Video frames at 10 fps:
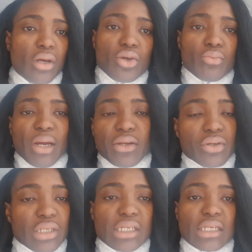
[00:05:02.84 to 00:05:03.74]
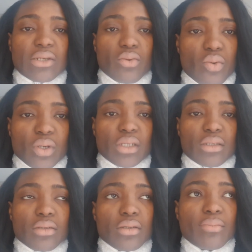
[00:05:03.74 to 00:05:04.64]
you might not need a quiz.
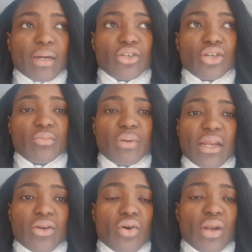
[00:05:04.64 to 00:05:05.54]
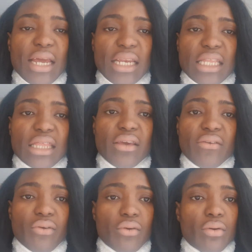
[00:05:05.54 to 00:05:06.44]
It might just be an online
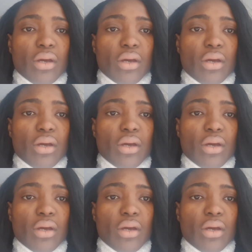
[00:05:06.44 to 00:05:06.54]
interview,